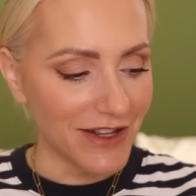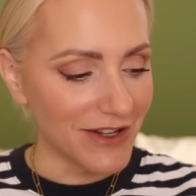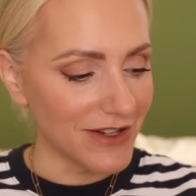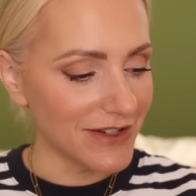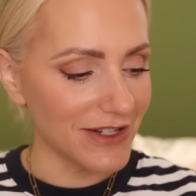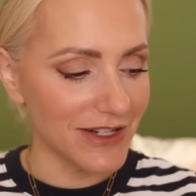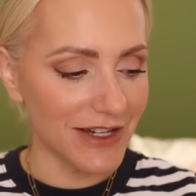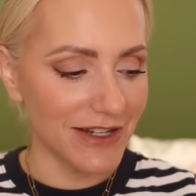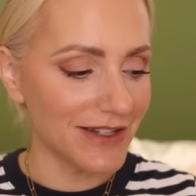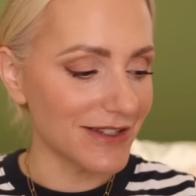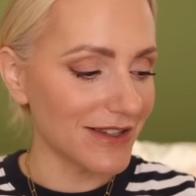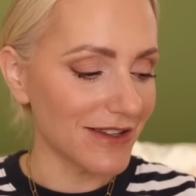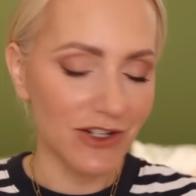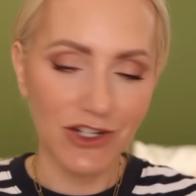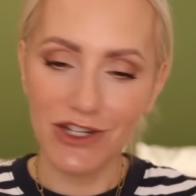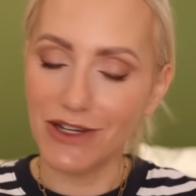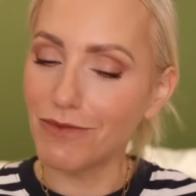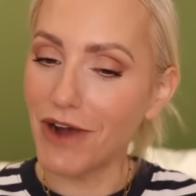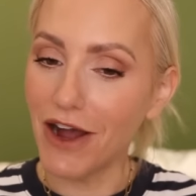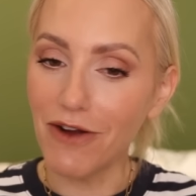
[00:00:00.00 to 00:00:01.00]

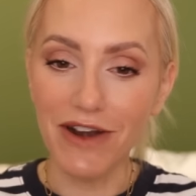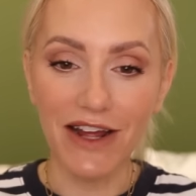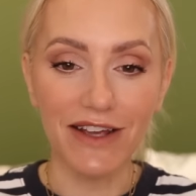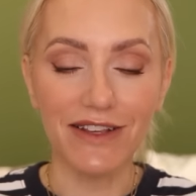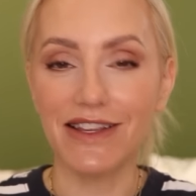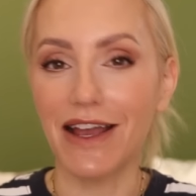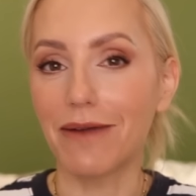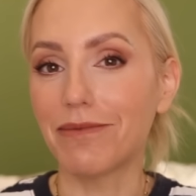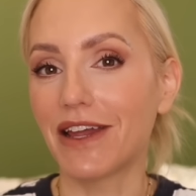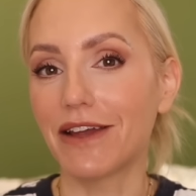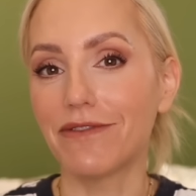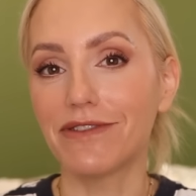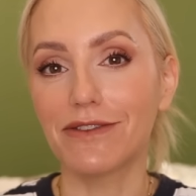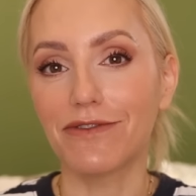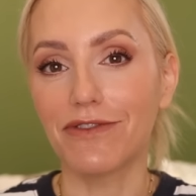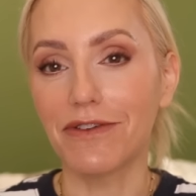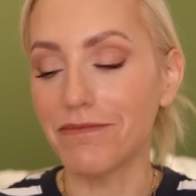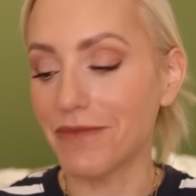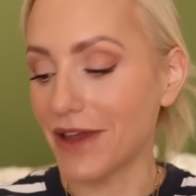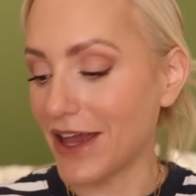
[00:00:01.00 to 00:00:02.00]
She won't accept gifts
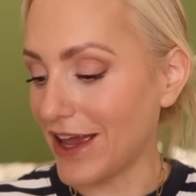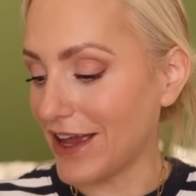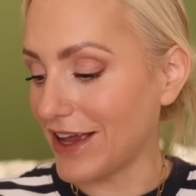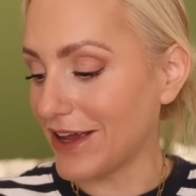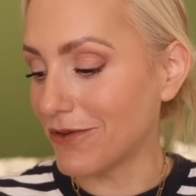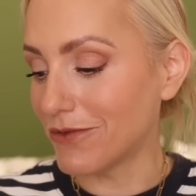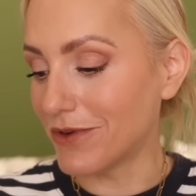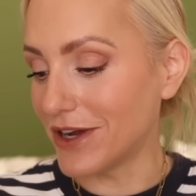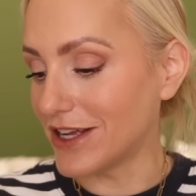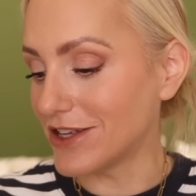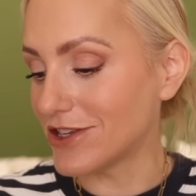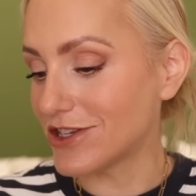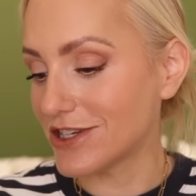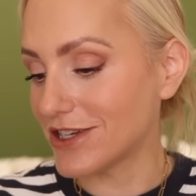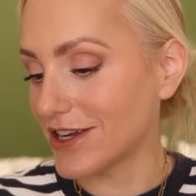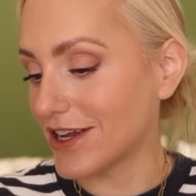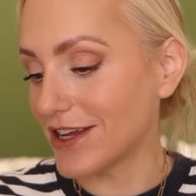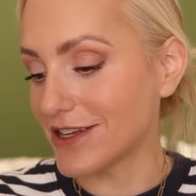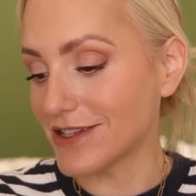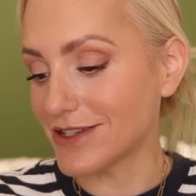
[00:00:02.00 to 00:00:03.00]
from me, which
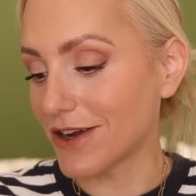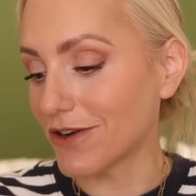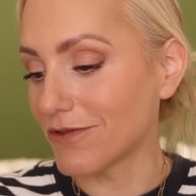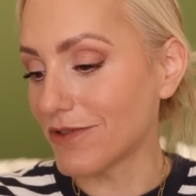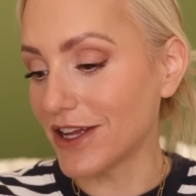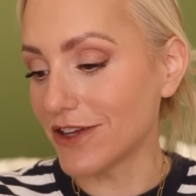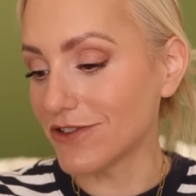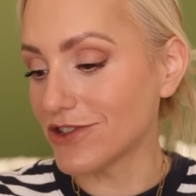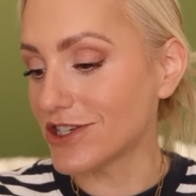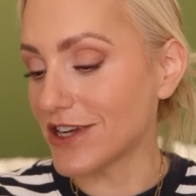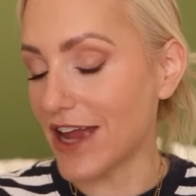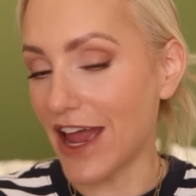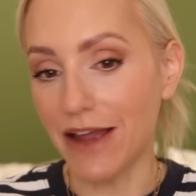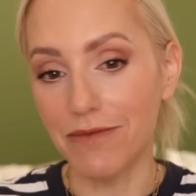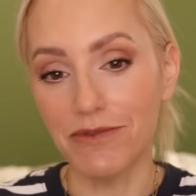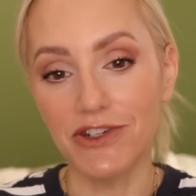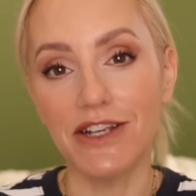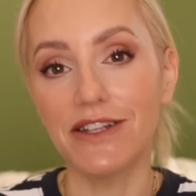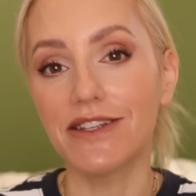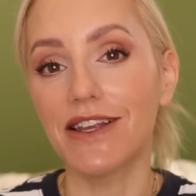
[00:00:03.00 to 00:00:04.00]
is a real
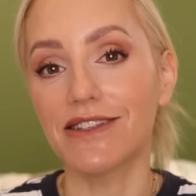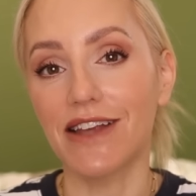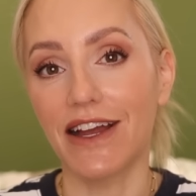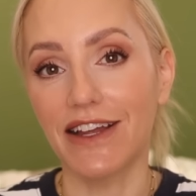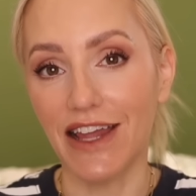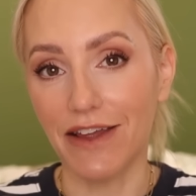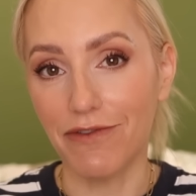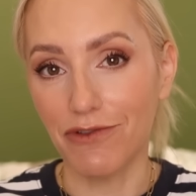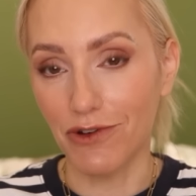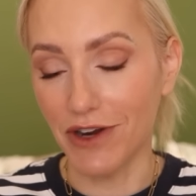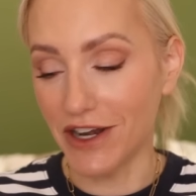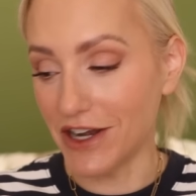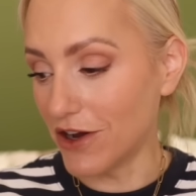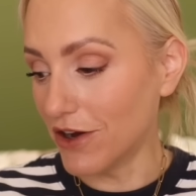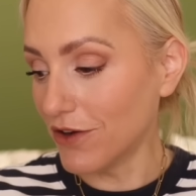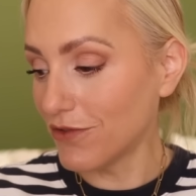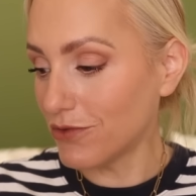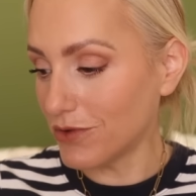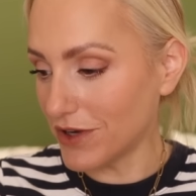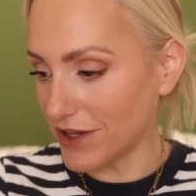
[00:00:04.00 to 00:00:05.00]
shame. She says I give her
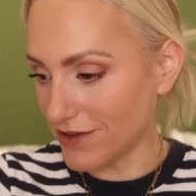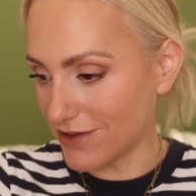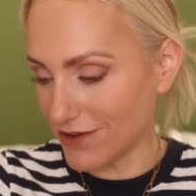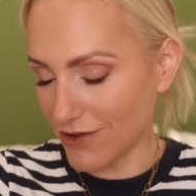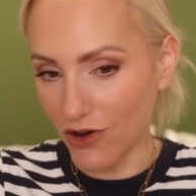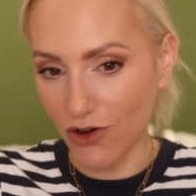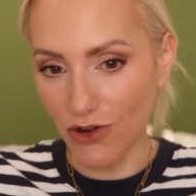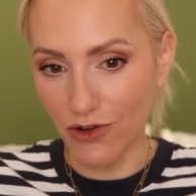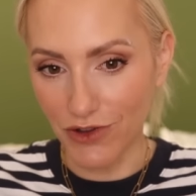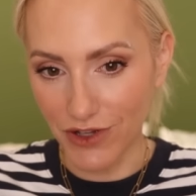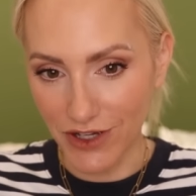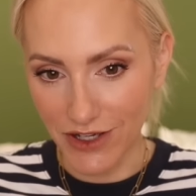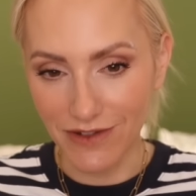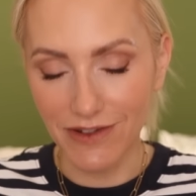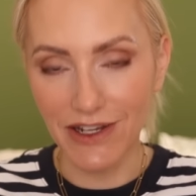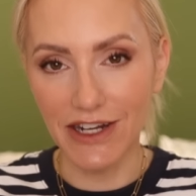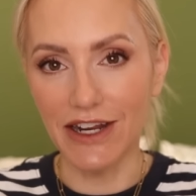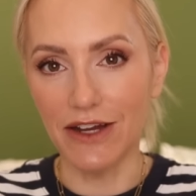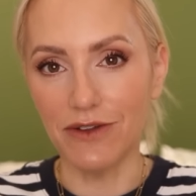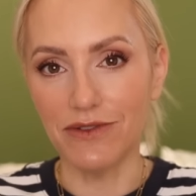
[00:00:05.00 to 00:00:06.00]
enough with all the,
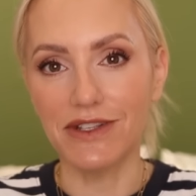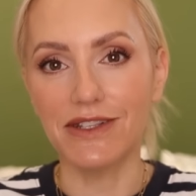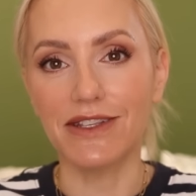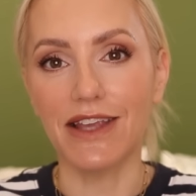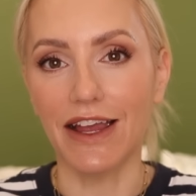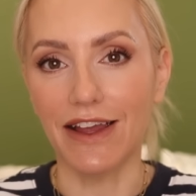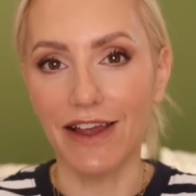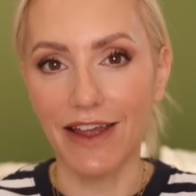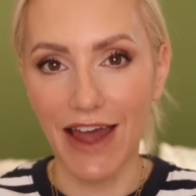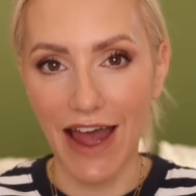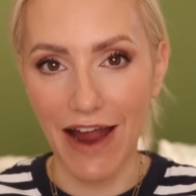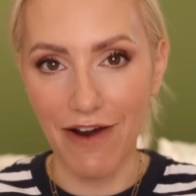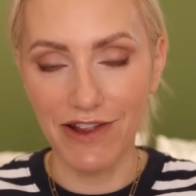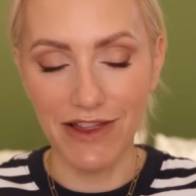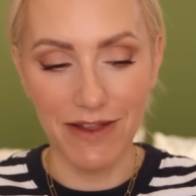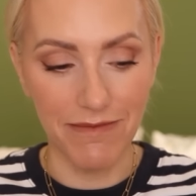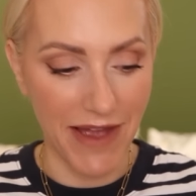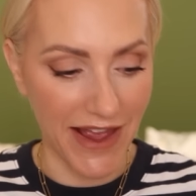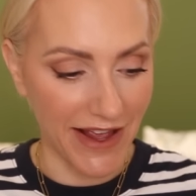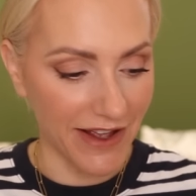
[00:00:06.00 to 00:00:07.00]
you know, the skincare
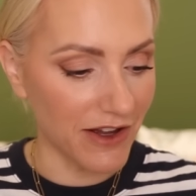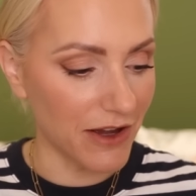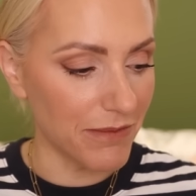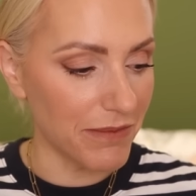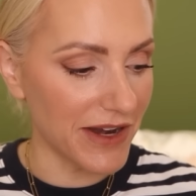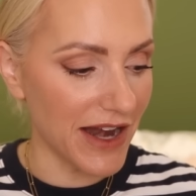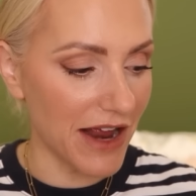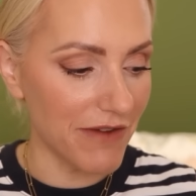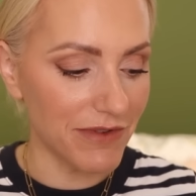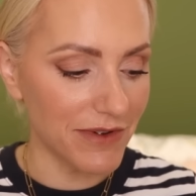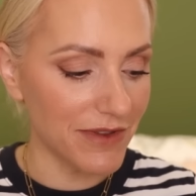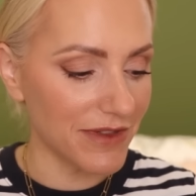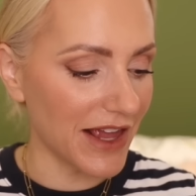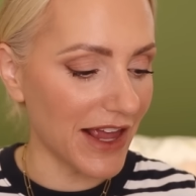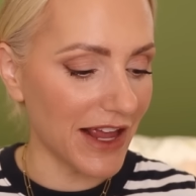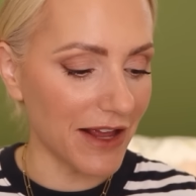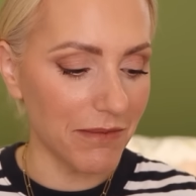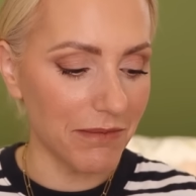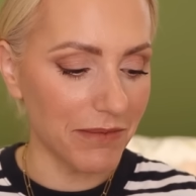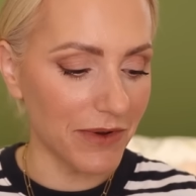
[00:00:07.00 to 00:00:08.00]
and the makeup and
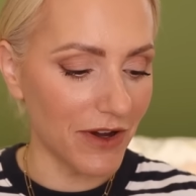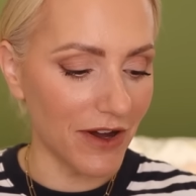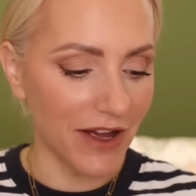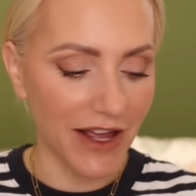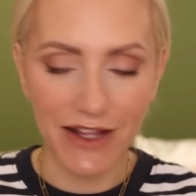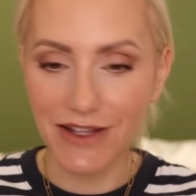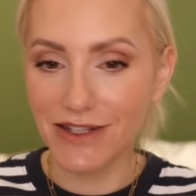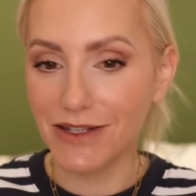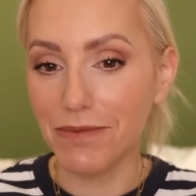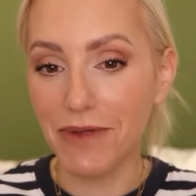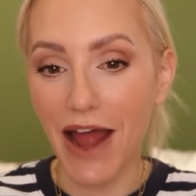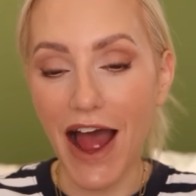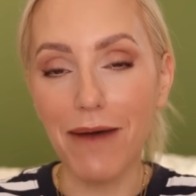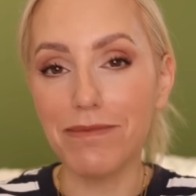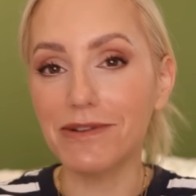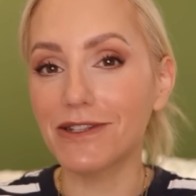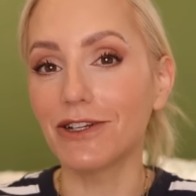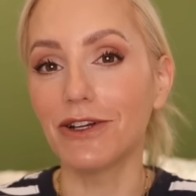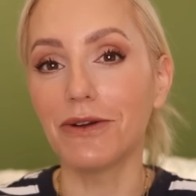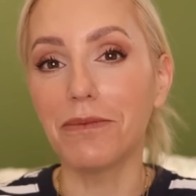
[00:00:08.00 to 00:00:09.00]
everything, but it's an
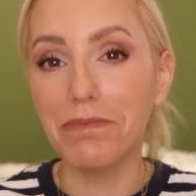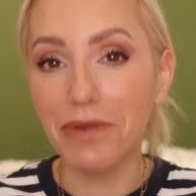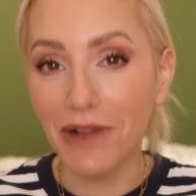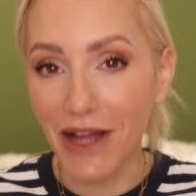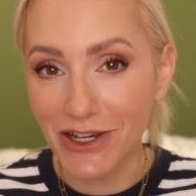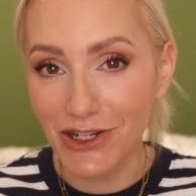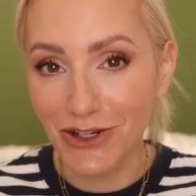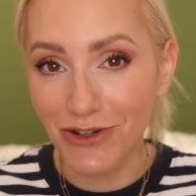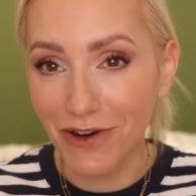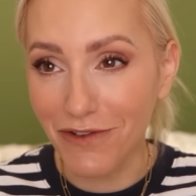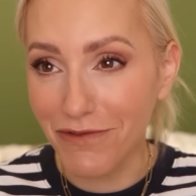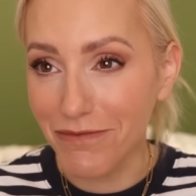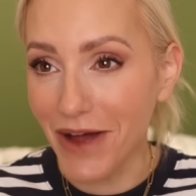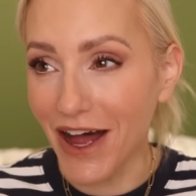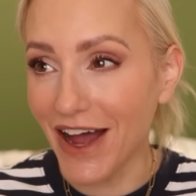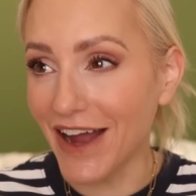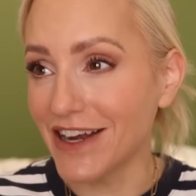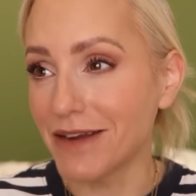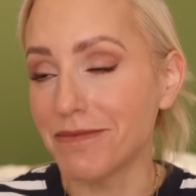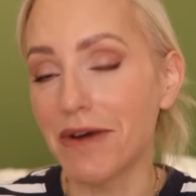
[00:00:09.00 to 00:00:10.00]
absolute pleasure of
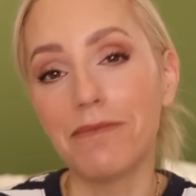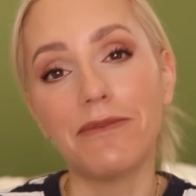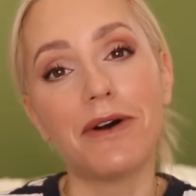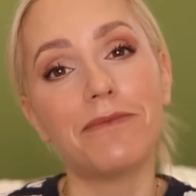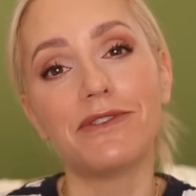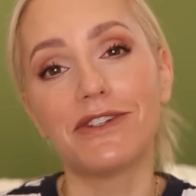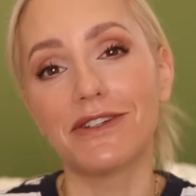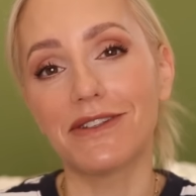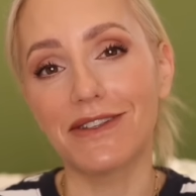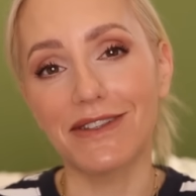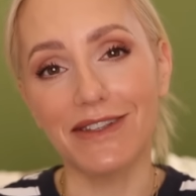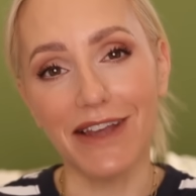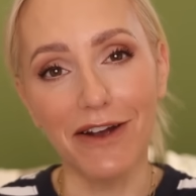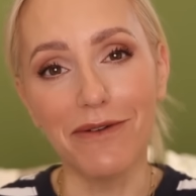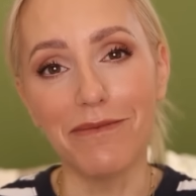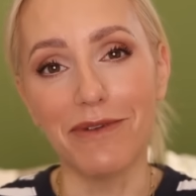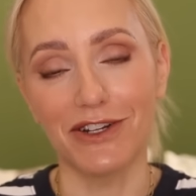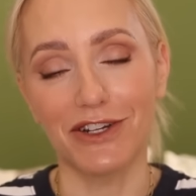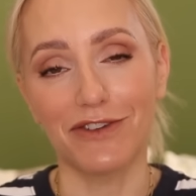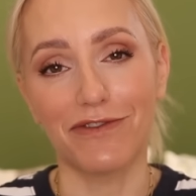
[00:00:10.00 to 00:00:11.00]
mine, and my mum does so
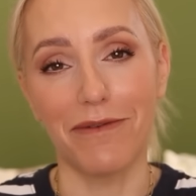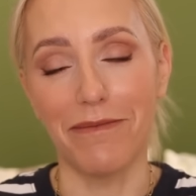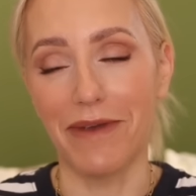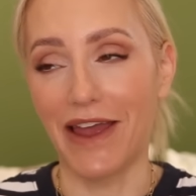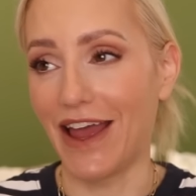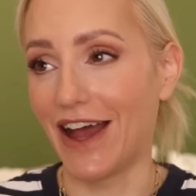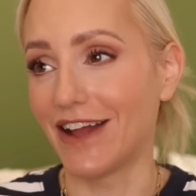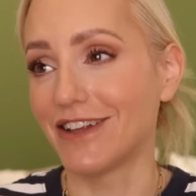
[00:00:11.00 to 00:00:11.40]
much for me.